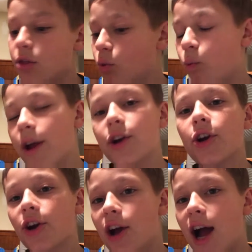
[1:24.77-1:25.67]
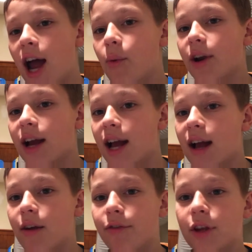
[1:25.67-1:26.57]
The winner, I would
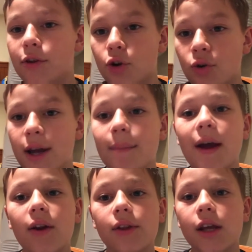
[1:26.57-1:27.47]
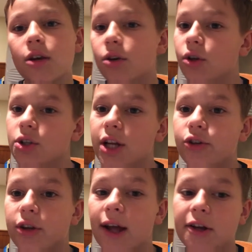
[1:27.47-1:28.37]
have either Grand Metalik or
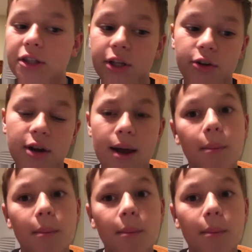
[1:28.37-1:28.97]
Cedric Alexander.